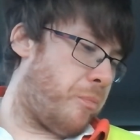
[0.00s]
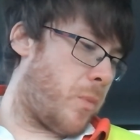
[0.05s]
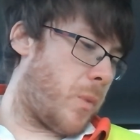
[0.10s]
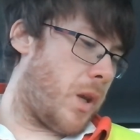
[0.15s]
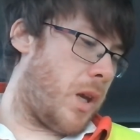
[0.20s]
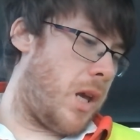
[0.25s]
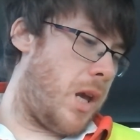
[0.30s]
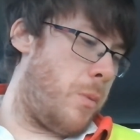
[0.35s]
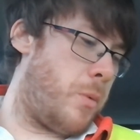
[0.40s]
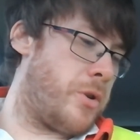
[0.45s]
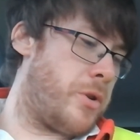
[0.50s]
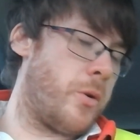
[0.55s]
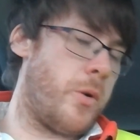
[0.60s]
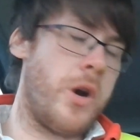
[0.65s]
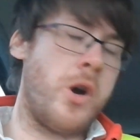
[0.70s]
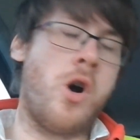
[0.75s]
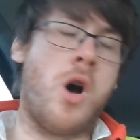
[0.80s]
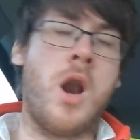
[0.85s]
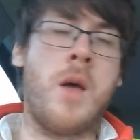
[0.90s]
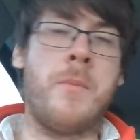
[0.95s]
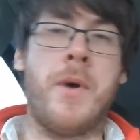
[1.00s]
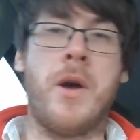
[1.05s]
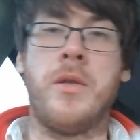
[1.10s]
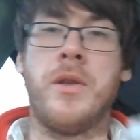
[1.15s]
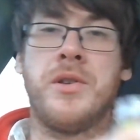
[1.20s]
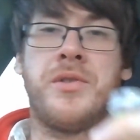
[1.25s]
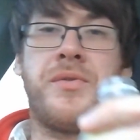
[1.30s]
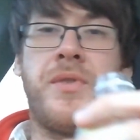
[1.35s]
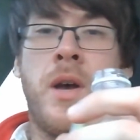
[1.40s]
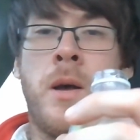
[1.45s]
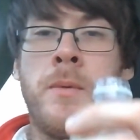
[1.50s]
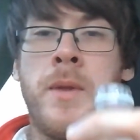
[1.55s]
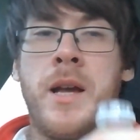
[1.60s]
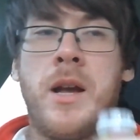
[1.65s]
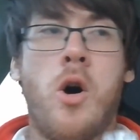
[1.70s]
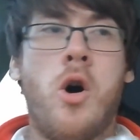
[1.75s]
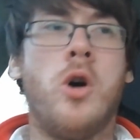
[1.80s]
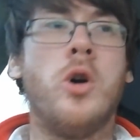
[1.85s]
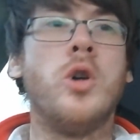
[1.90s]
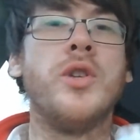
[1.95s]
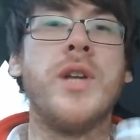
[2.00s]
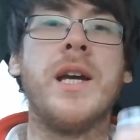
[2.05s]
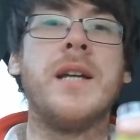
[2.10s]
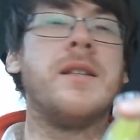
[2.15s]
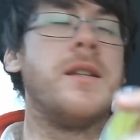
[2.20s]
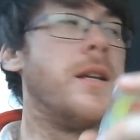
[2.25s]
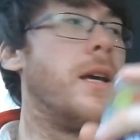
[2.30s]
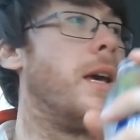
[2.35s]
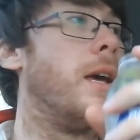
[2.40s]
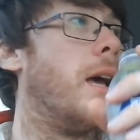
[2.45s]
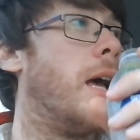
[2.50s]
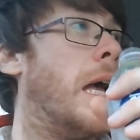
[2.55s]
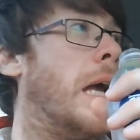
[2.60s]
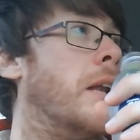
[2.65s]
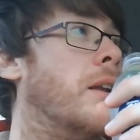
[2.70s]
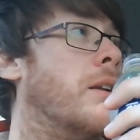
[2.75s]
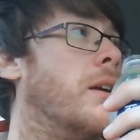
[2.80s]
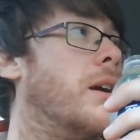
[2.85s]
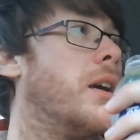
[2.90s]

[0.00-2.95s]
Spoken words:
He was going on about this film like all day today and